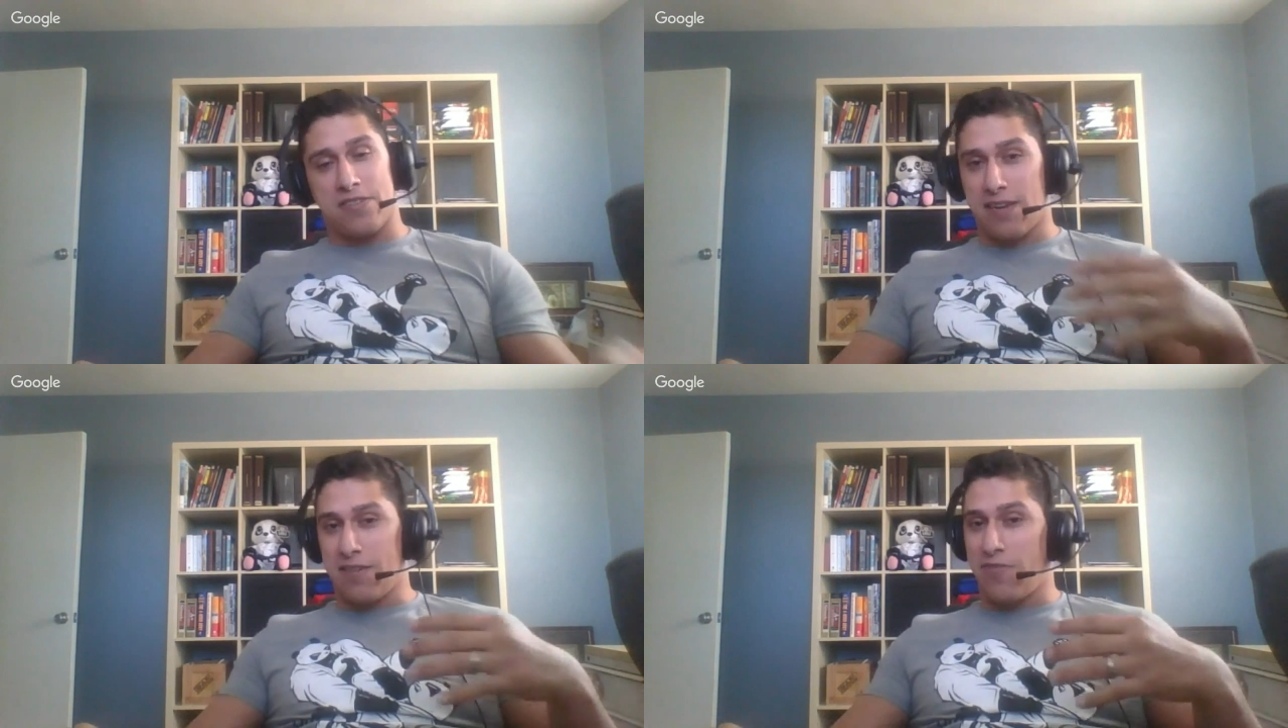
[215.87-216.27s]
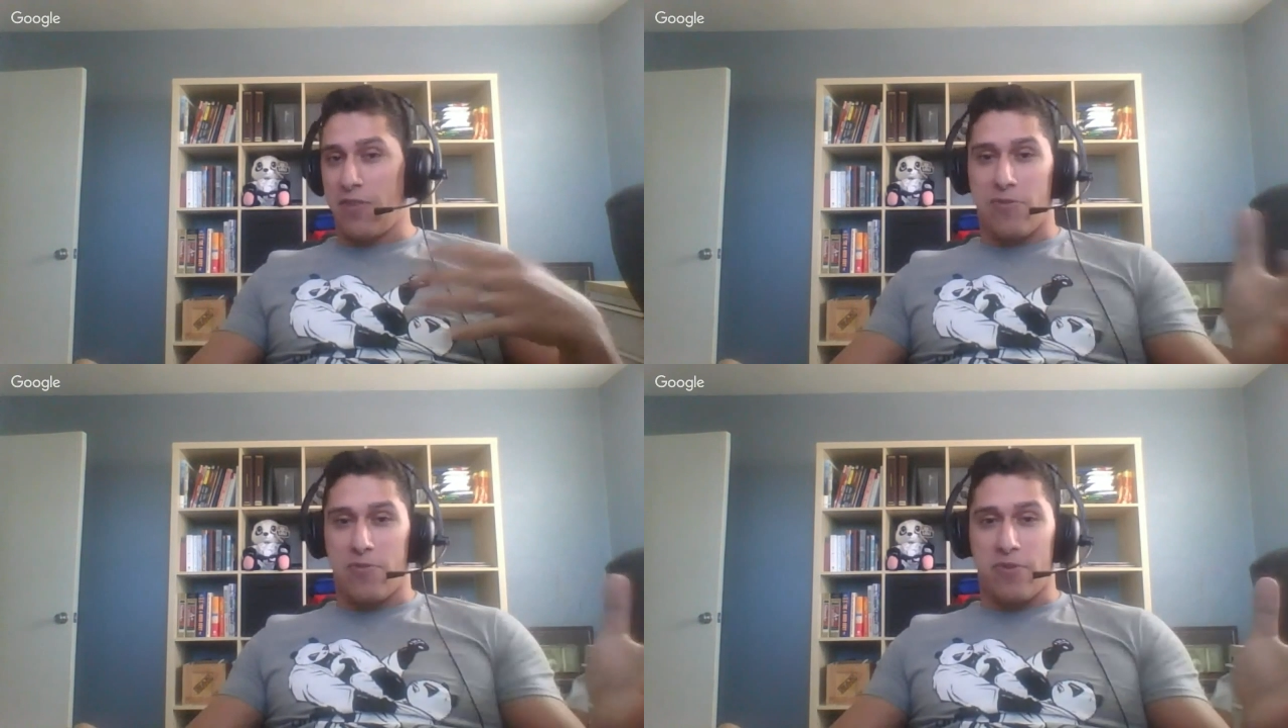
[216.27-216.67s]
and it's like a
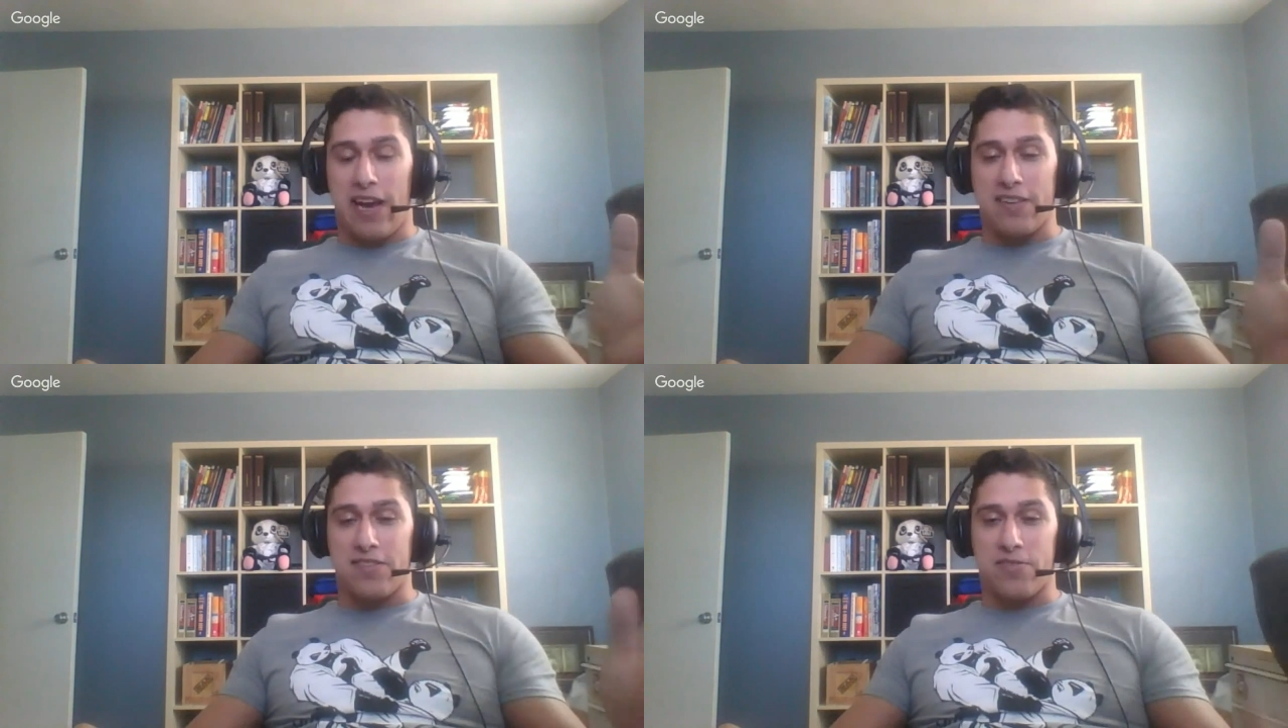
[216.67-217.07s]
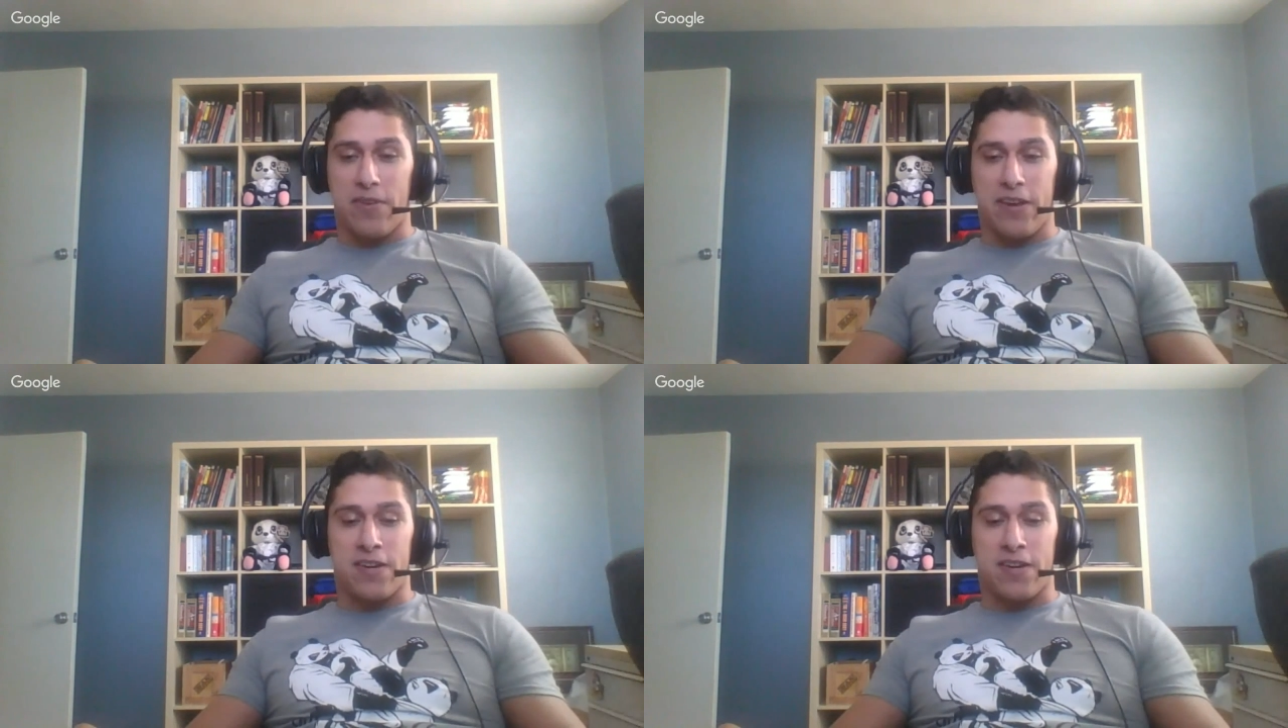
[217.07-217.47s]
great group of guys
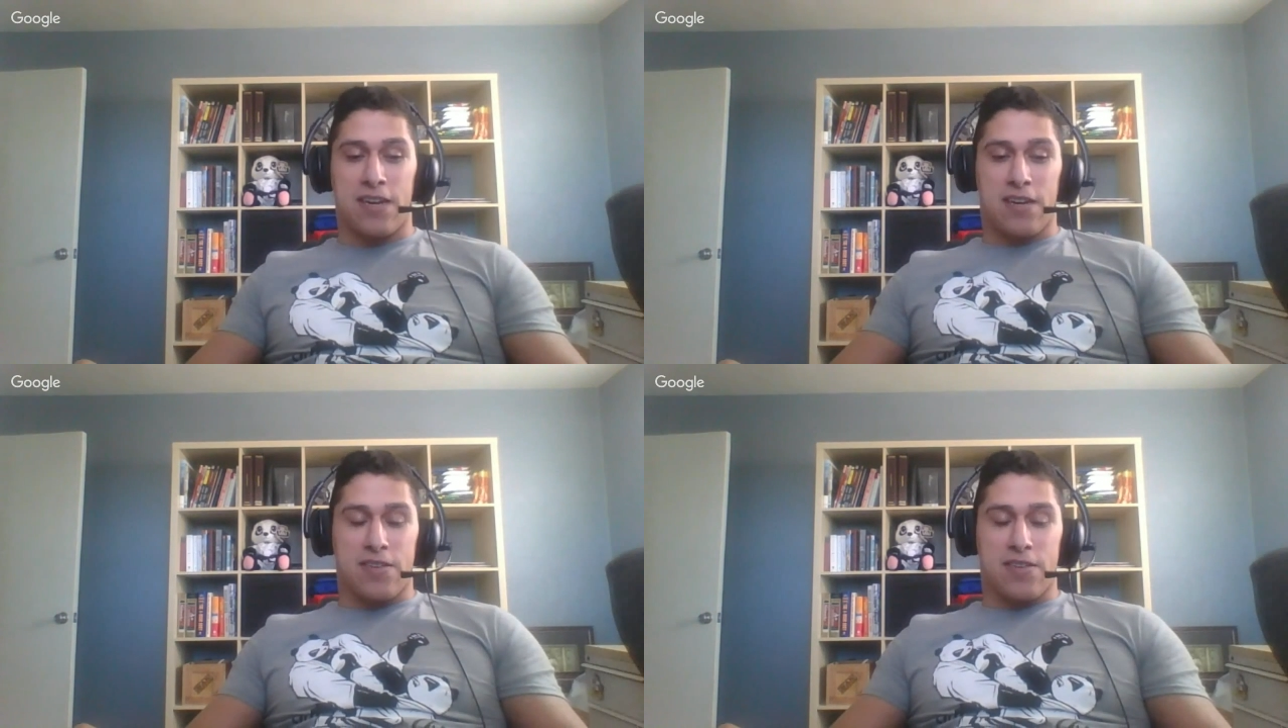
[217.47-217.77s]
over there.